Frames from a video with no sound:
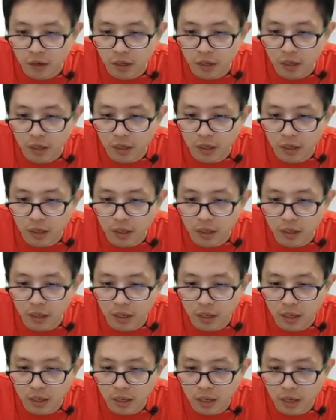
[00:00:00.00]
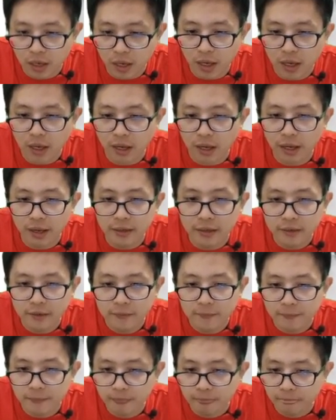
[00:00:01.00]
uh, i
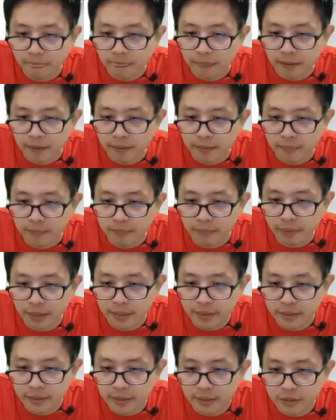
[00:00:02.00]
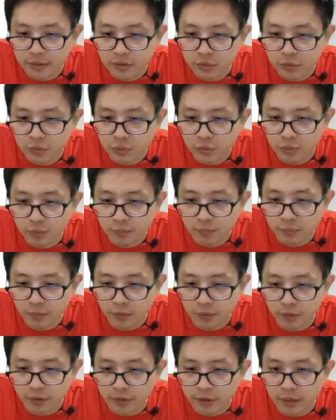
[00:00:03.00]
minus
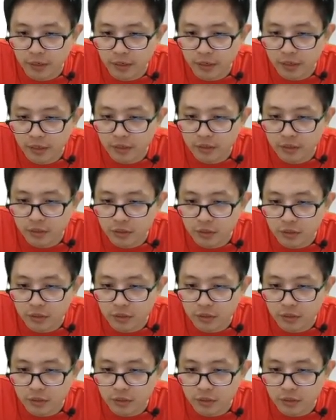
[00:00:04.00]
2.8